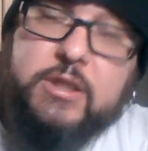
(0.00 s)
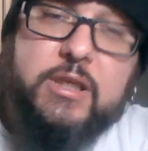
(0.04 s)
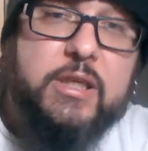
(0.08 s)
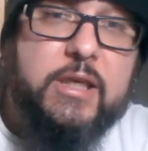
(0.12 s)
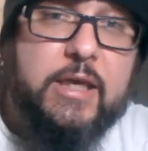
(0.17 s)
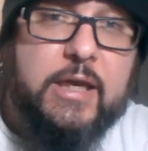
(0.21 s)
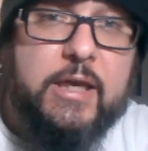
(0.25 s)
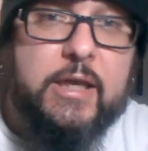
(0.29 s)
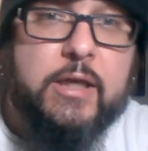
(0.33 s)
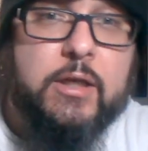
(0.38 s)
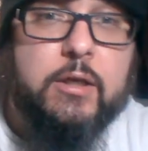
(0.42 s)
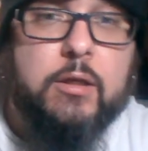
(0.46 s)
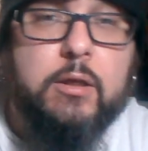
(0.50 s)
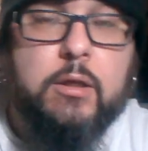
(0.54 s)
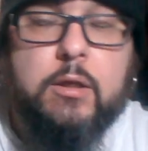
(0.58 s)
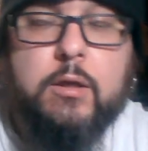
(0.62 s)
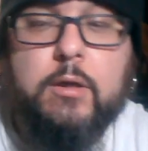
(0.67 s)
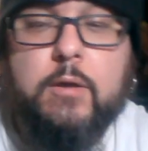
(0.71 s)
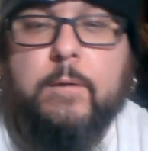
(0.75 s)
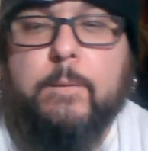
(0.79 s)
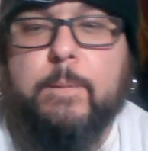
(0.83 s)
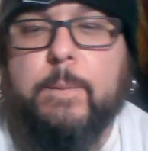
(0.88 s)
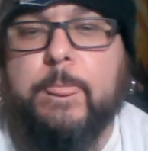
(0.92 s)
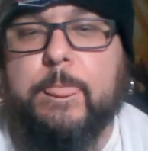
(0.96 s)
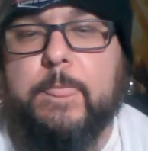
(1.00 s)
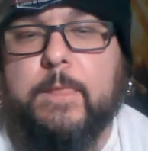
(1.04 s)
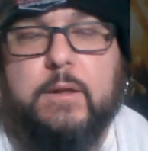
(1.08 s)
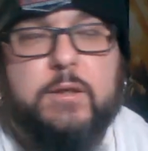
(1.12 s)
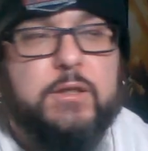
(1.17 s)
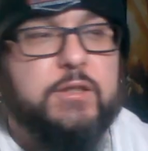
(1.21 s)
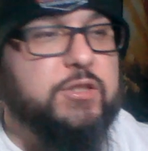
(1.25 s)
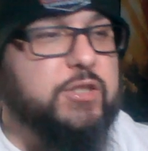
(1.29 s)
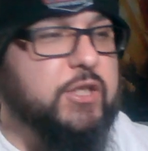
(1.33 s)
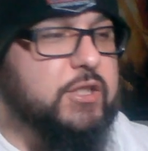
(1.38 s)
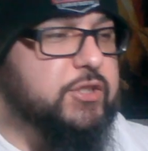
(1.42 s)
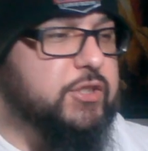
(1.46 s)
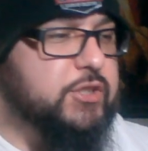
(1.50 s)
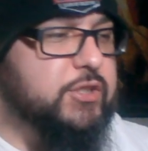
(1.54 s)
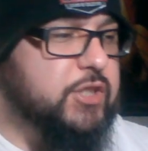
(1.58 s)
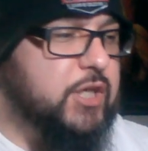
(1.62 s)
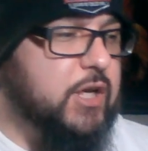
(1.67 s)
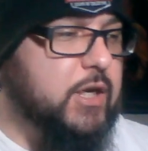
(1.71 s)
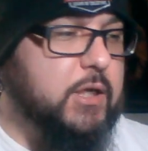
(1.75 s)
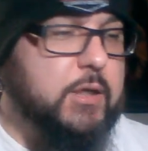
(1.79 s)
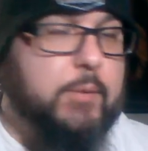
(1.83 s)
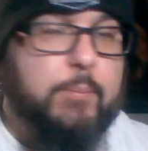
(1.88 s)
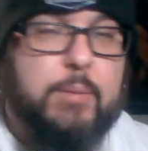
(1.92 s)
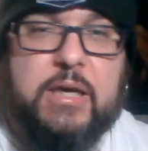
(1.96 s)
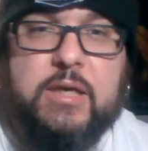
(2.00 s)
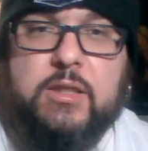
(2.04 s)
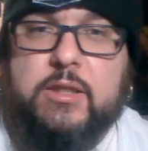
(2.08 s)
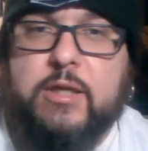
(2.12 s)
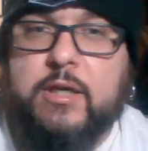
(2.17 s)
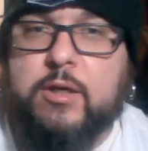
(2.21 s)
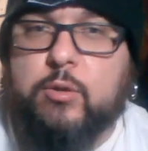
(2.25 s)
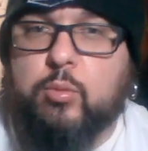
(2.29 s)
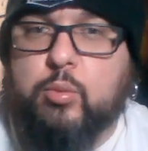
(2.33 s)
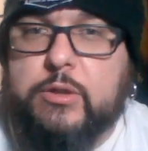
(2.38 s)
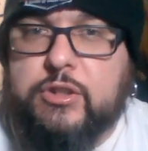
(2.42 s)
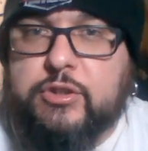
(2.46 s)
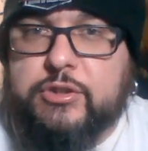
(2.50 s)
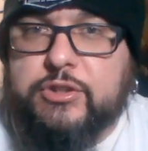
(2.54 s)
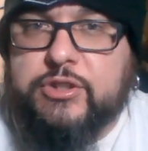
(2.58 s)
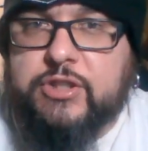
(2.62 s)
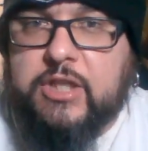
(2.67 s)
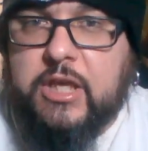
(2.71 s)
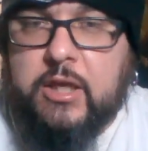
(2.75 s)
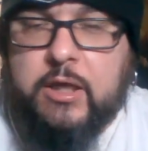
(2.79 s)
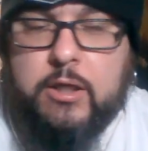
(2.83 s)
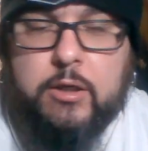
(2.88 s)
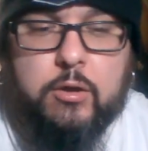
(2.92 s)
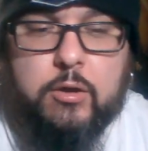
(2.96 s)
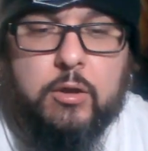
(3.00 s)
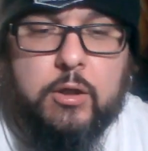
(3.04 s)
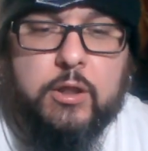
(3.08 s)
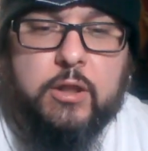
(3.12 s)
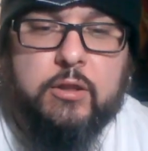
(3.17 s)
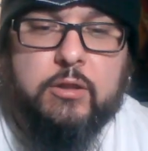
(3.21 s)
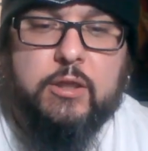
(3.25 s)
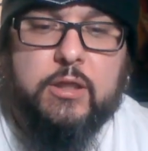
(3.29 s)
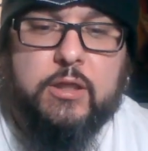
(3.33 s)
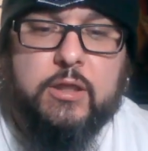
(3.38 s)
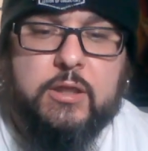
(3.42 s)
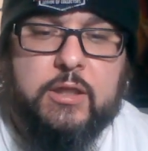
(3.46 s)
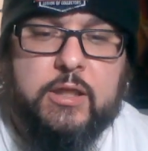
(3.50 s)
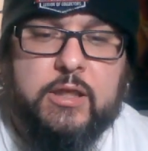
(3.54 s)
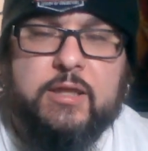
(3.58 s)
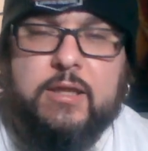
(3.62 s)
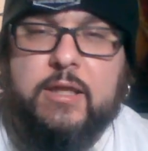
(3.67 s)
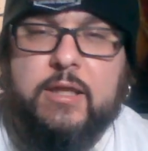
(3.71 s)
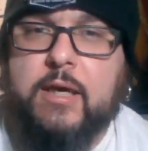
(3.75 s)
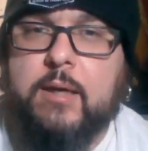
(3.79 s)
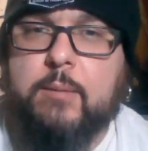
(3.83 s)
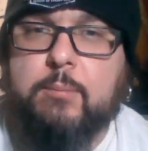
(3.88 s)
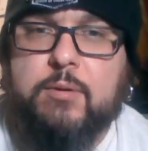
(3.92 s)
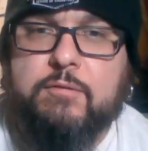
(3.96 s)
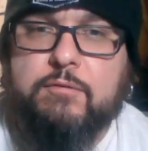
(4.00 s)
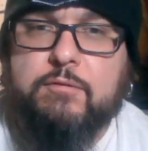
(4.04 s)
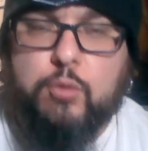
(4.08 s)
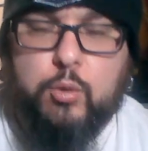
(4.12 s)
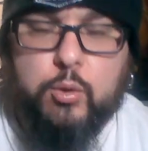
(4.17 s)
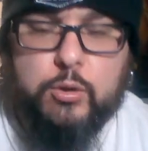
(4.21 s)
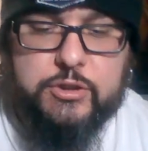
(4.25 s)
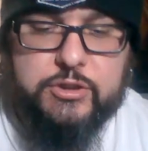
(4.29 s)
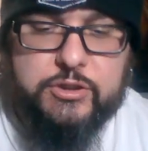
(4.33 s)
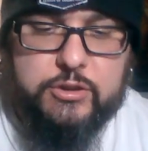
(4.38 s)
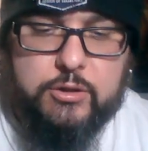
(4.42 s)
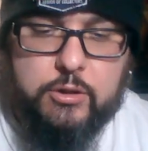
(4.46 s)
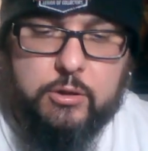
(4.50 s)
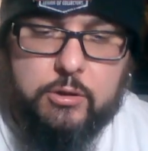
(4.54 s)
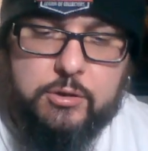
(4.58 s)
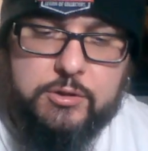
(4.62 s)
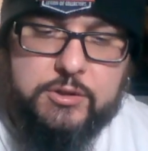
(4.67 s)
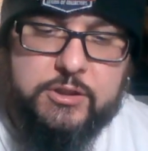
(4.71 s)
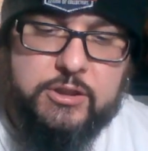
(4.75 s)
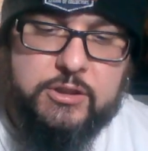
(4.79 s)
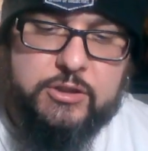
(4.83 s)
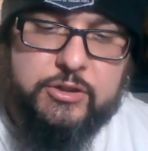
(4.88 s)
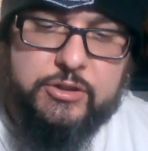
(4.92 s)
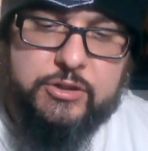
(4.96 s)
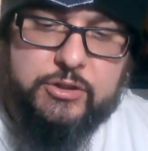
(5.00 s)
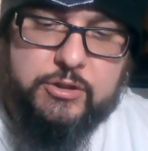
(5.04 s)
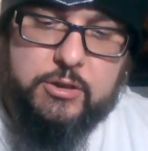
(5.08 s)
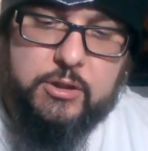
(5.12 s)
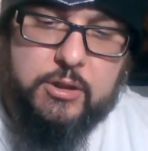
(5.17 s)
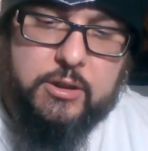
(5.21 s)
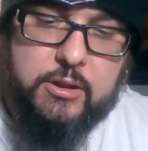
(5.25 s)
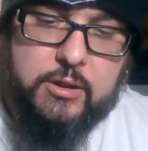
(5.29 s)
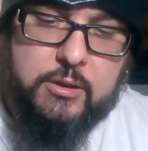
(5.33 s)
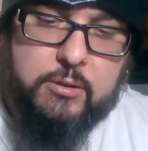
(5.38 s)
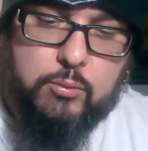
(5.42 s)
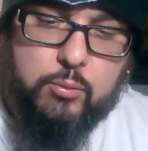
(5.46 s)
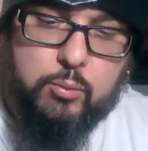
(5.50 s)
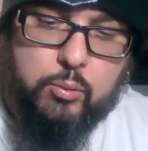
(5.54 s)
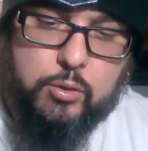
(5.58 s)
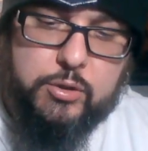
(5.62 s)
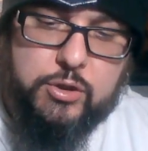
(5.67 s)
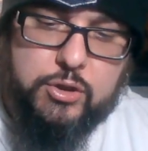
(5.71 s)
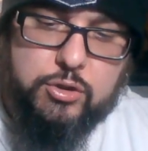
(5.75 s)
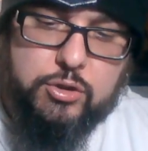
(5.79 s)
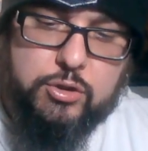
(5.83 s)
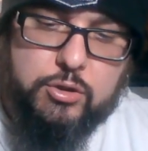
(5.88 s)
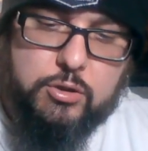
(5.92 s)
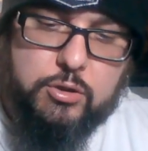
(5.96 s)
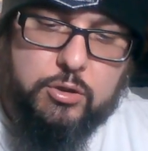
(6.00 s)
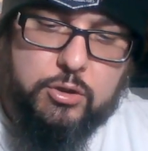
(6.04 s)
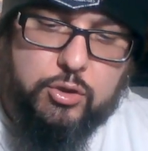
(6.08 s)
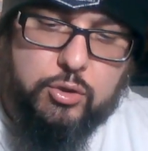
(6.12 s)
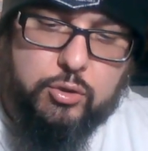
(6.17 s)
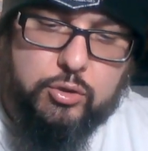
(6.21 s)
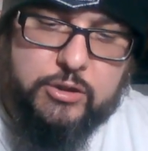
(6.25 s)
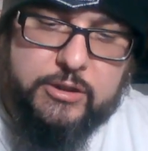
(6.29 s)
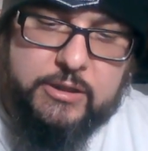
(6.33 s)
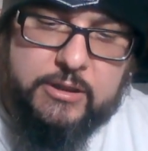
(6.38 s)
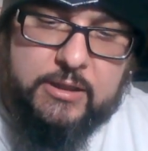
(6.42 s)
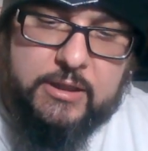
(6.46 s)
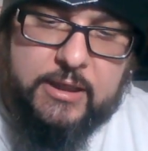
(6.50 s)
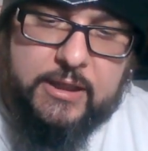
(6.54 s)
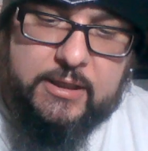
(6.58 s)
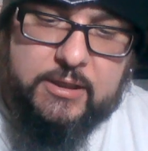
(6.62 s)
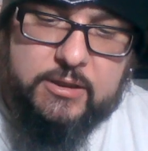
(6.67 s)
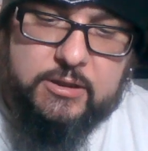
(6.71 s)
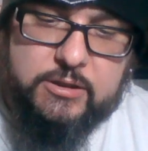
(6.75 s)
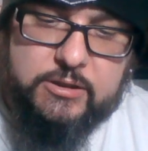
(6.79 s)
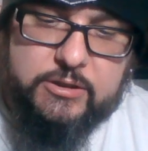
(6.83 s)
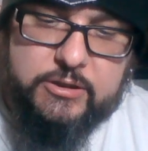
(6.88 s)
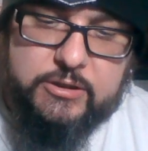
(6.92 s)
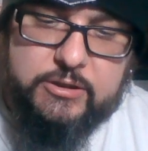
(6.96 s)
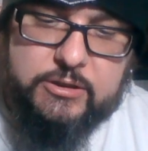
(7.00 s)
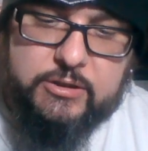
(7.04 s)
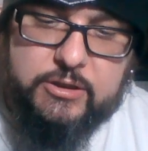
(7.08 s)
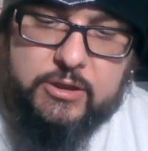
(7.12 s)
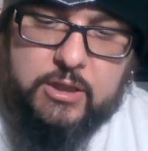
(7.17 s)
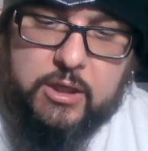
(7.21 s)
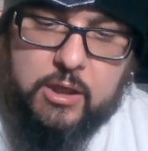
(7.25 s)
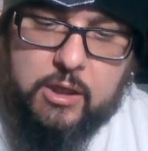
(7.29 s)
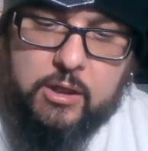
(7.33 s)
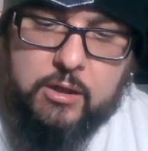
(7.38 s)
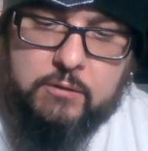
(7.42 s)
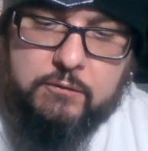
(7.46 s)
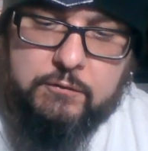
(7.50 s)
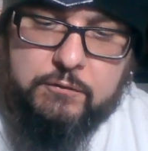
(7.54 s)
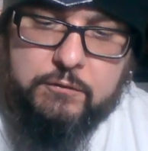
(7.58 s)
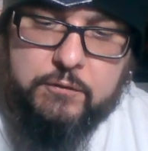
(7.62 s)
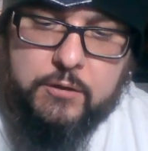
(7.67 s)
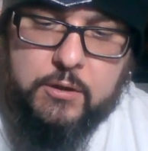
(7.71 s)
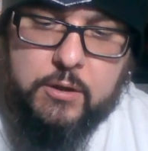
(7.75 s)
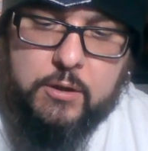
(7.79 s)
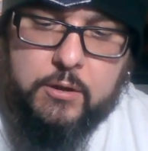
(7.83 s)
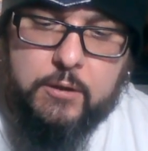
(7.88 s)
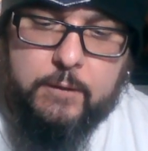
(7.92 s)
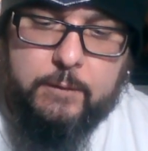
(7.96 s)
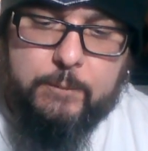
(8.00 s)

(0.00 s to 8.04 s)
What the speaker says: Again, doesn't talk about like real scan or anything like that, but of course all these when you're using likenesses of